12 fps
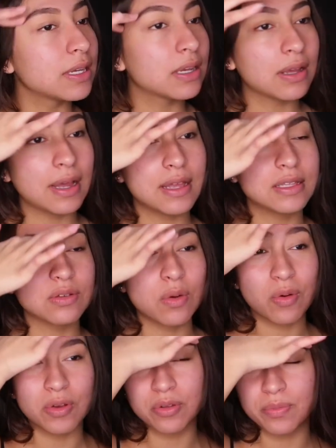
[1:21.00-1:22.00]
It's like, it's
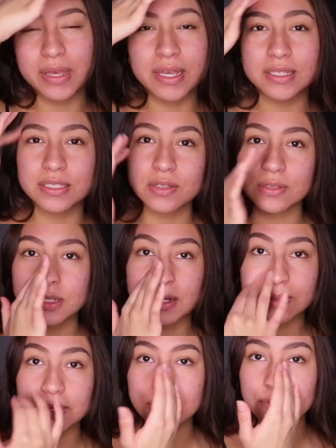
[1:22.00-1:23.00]
oil based, so it's
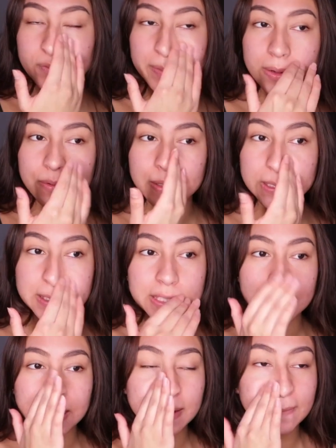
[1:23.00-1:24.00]
not really good for my oily
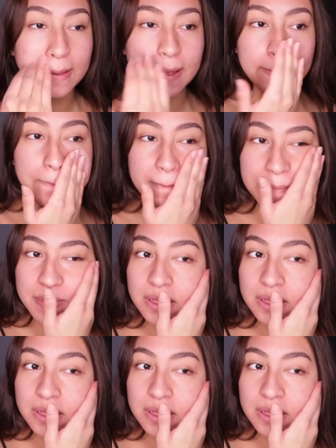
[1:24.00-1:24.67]
skin, but